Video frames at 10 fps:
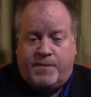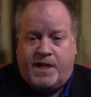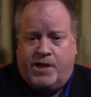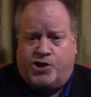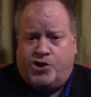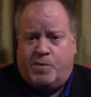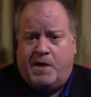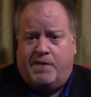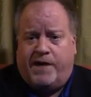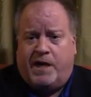It should be
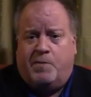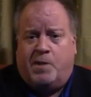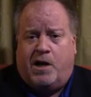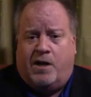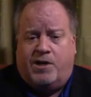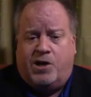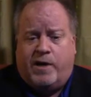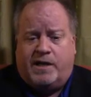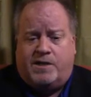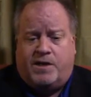available on the
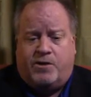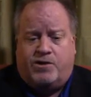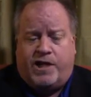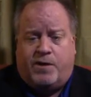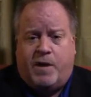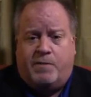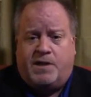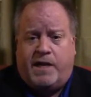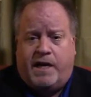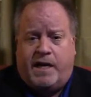US DOJ
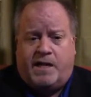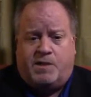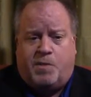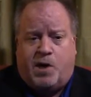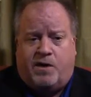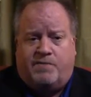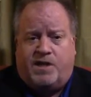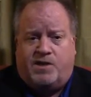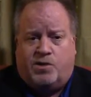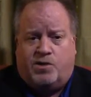website as part of
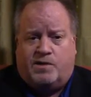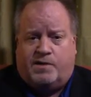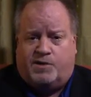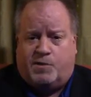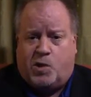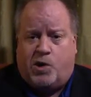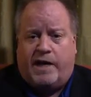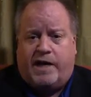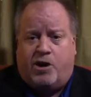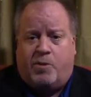this Circles of Support and
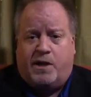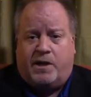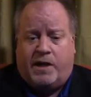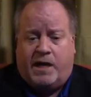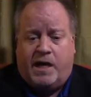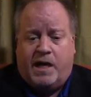Accountability